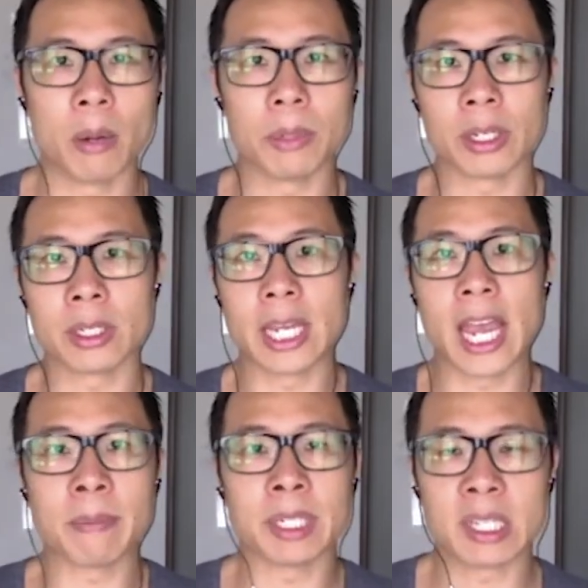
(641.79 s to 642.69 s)
You're going to see
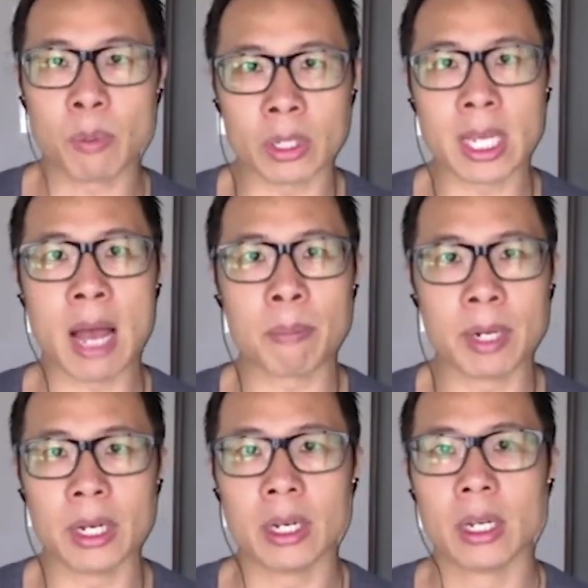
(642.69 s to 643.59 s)
empty spots
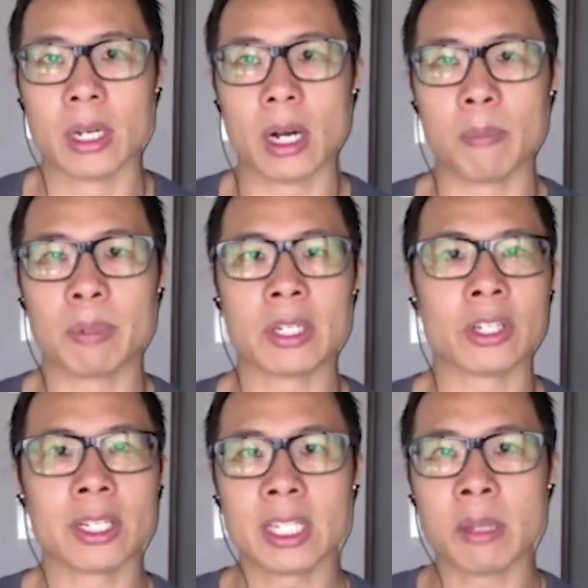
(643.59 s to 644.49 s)
happening because you're
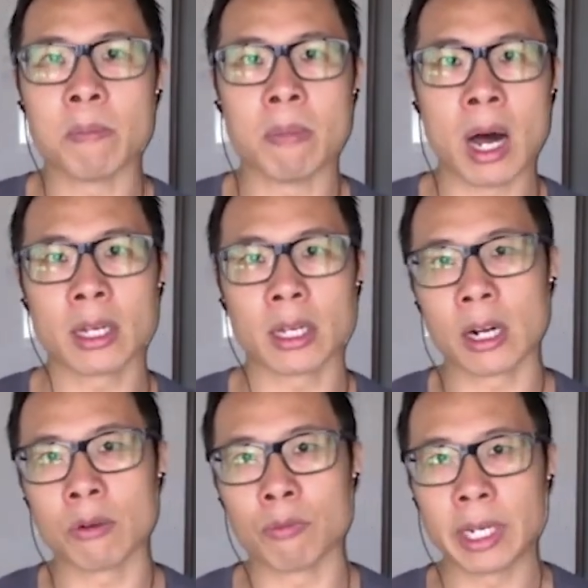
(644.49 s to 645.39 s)
going to see the market kind
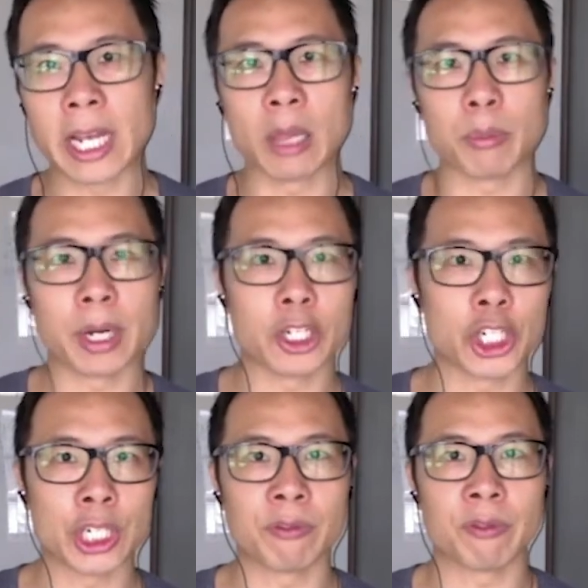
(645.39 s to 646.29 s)
of recalibrate and
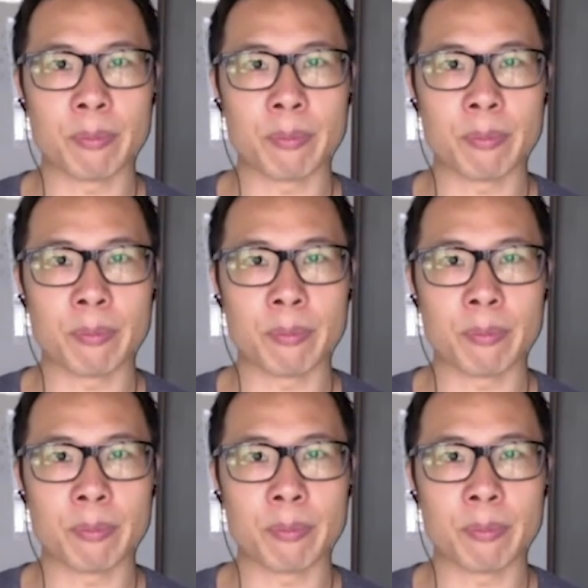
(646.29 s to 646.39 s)
shift